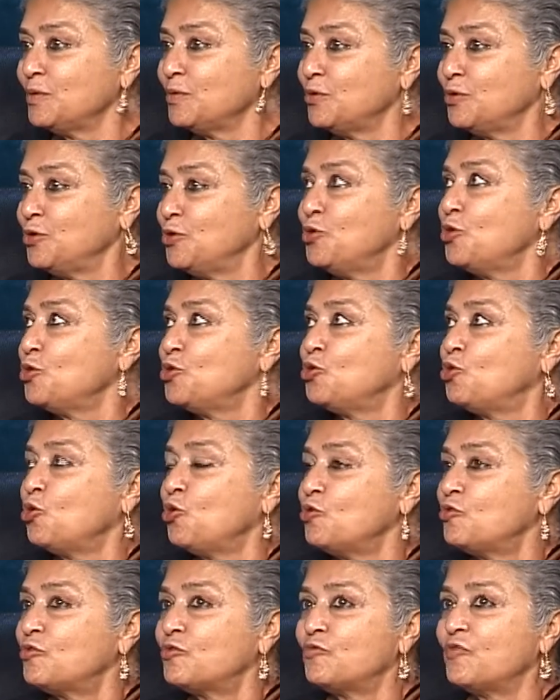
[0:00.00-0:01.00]
you
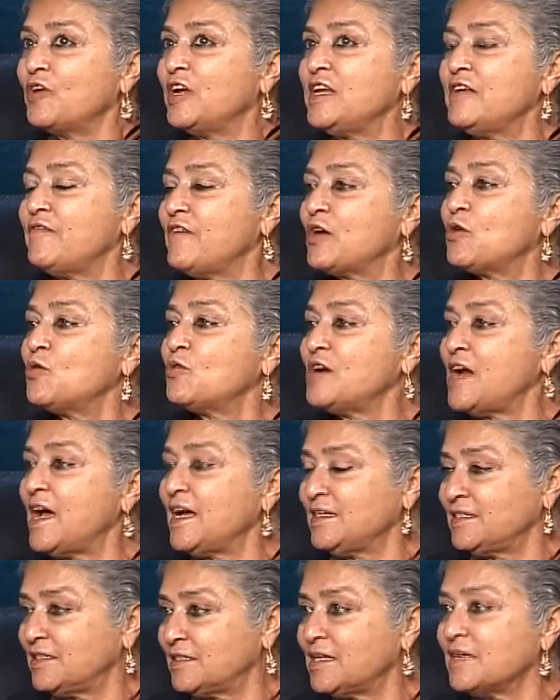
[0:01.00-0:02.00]
don't really
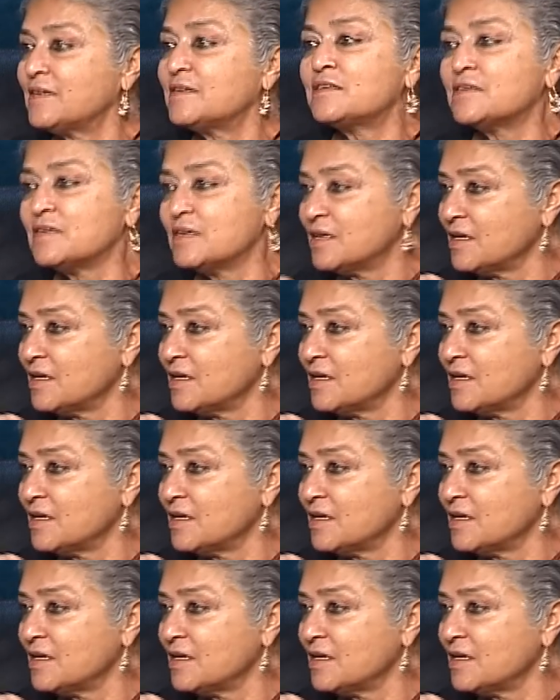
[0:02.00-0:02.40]
recognize that